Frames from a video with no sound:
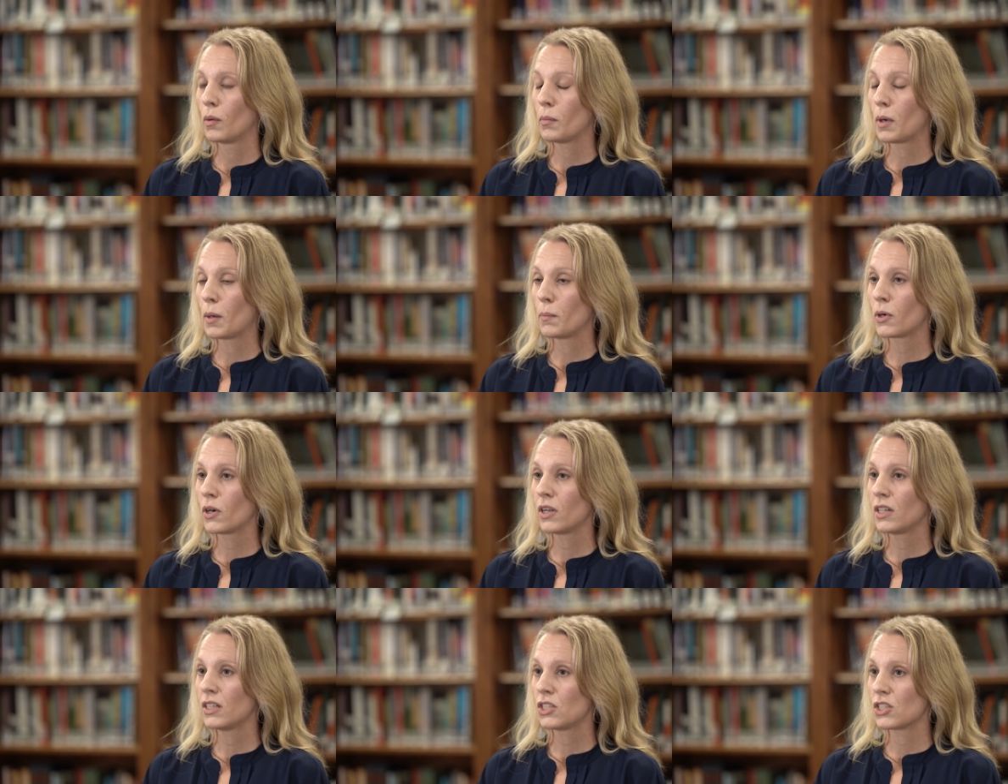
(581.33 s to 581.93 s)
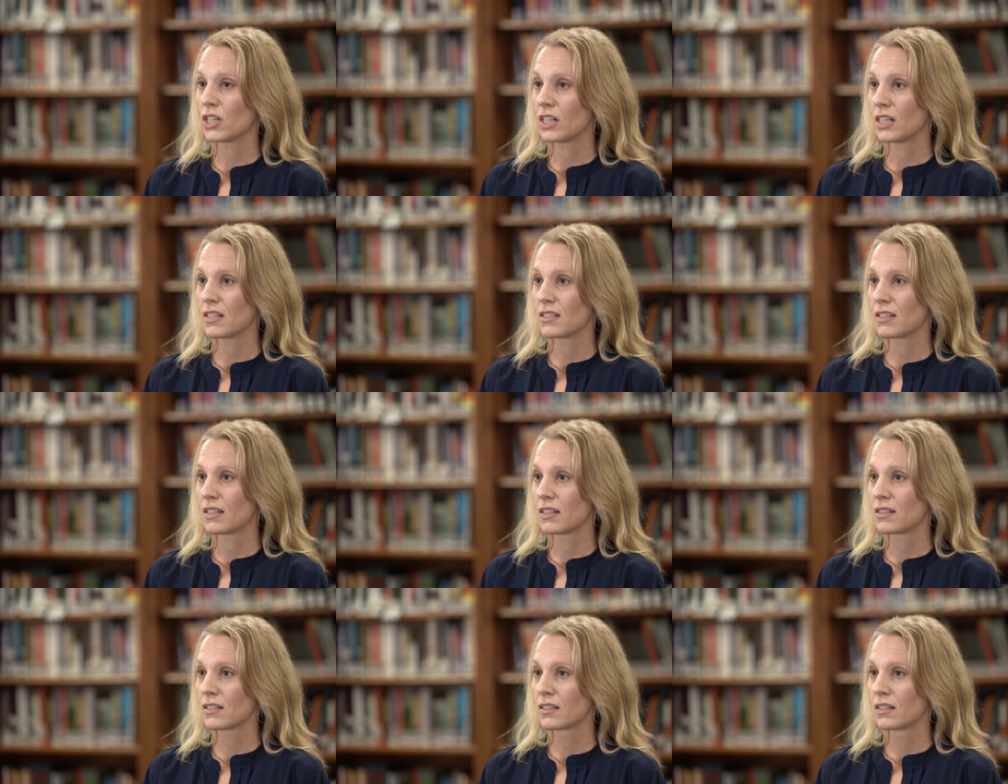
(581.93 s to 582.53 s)
Remember in
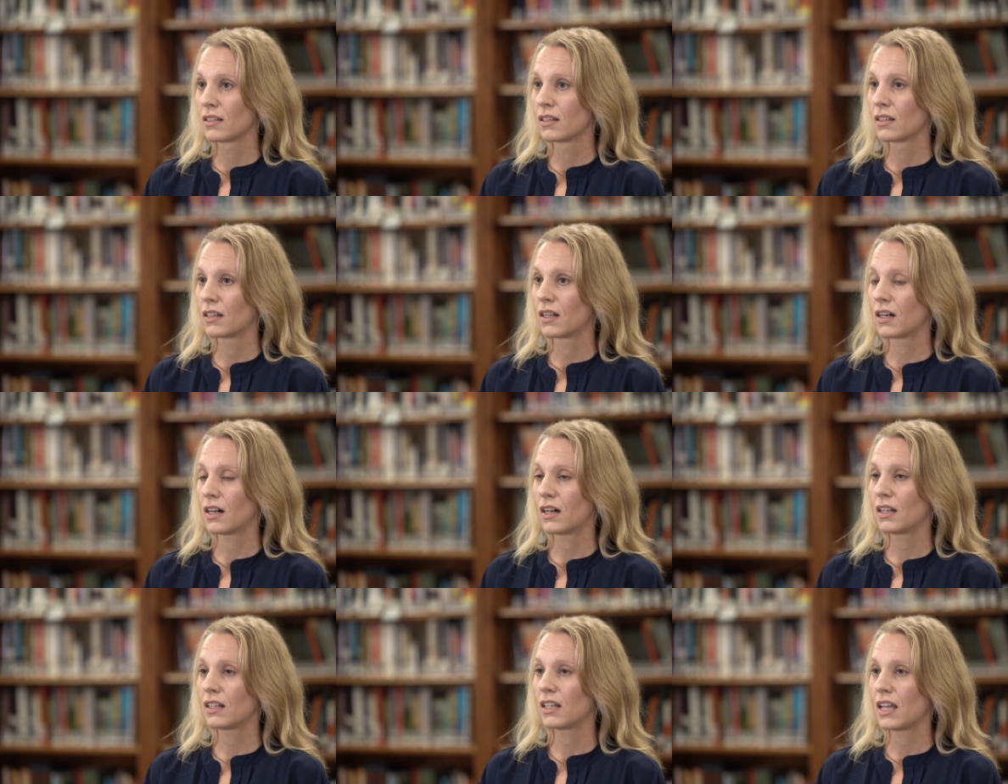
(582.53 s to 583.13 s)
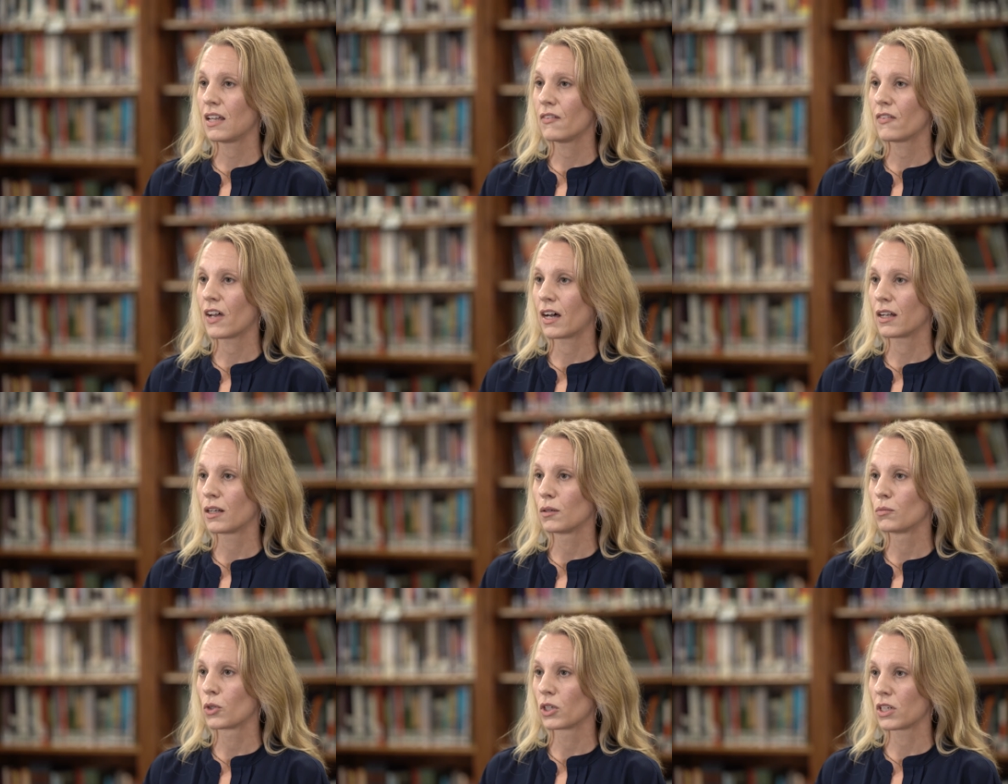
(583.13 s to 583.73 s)
Genesis, God gave
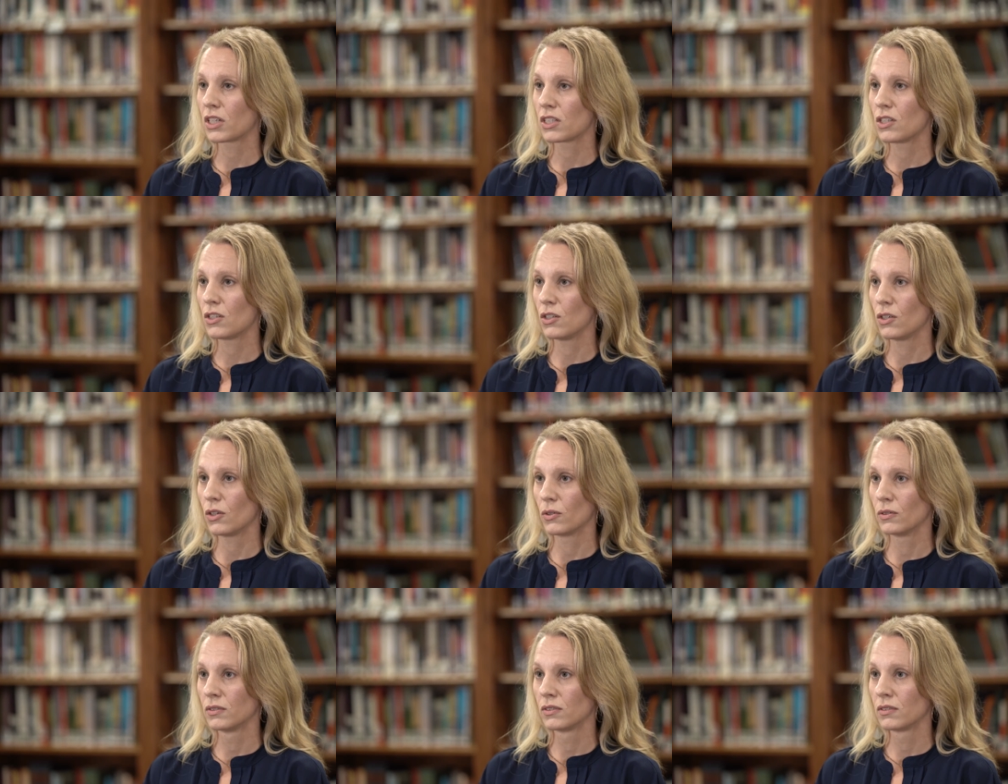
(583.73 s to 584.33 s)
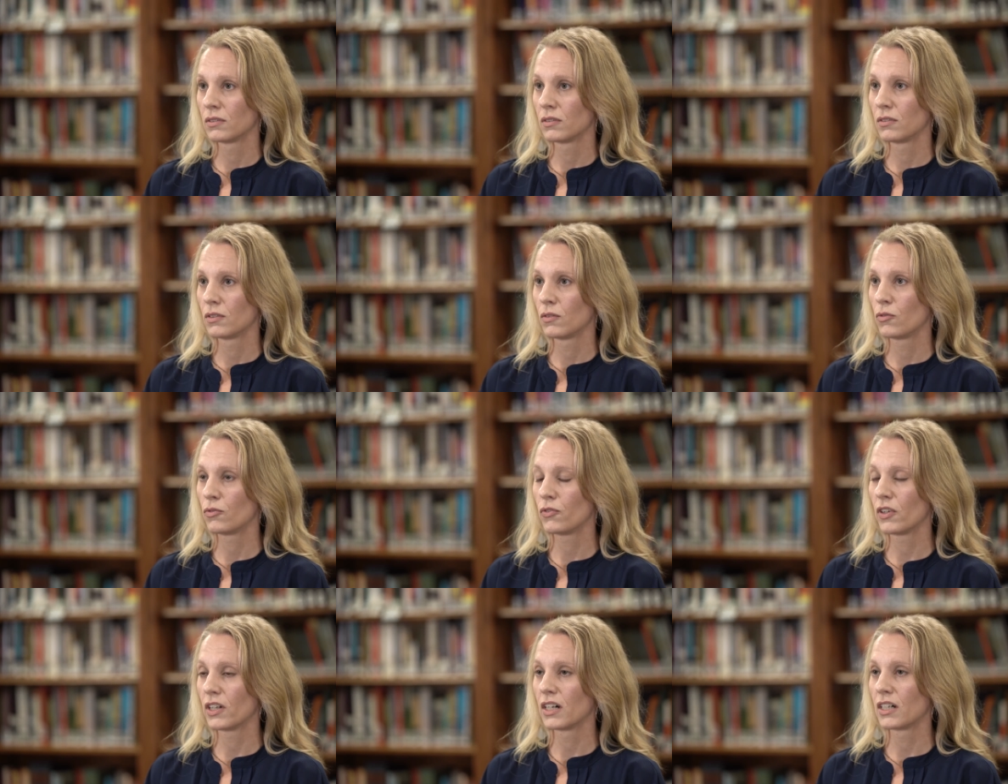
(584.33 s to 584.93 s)
Adam work to do
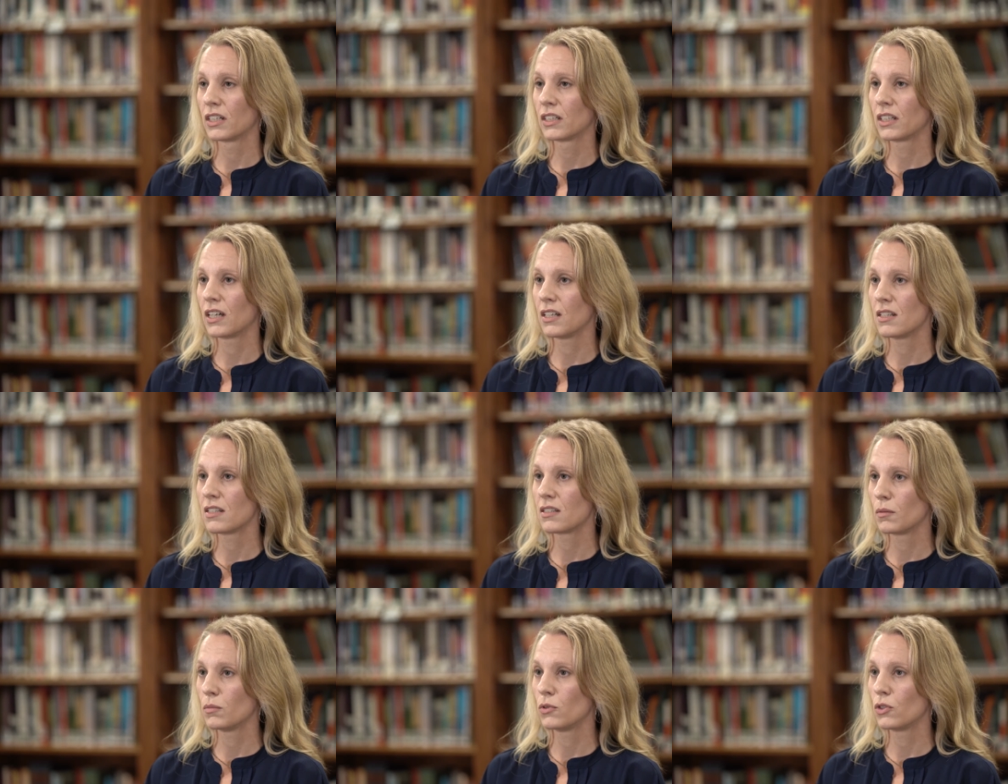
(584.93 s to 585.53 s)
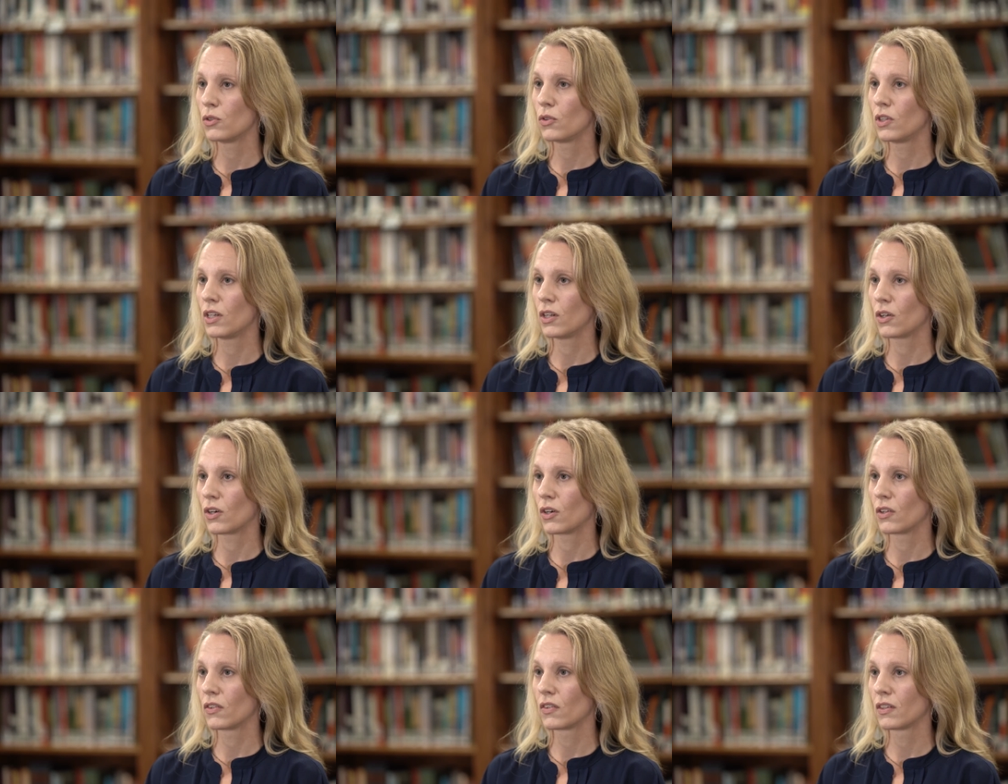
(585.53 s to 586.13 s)
fill and subdue the
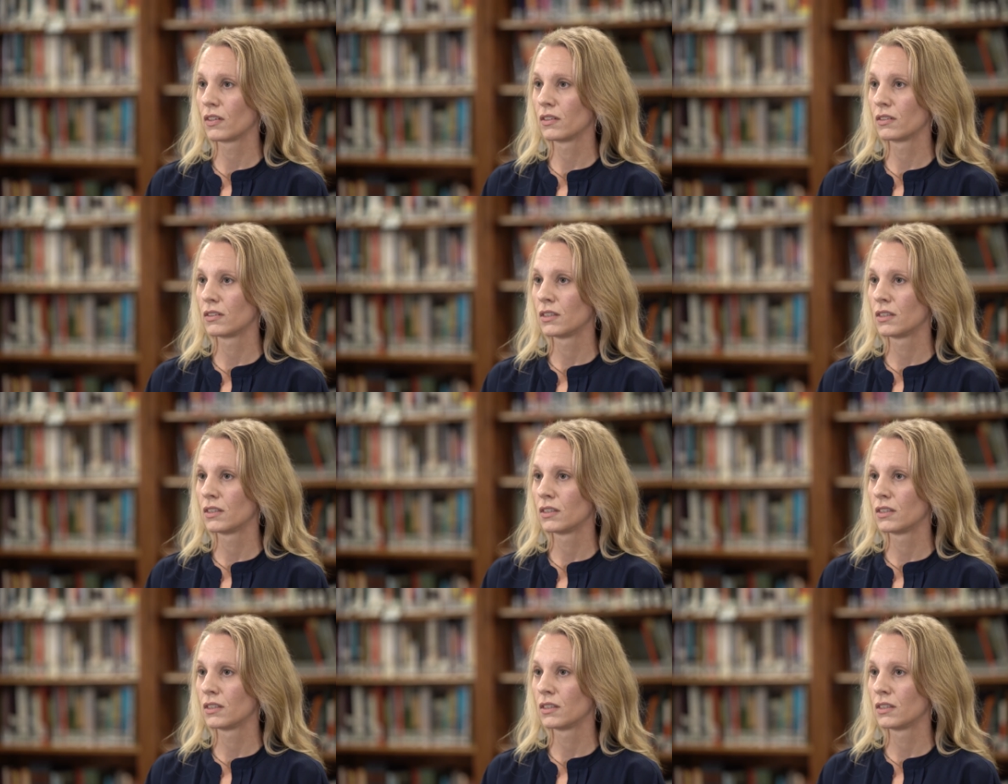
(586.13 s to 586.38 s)
earth.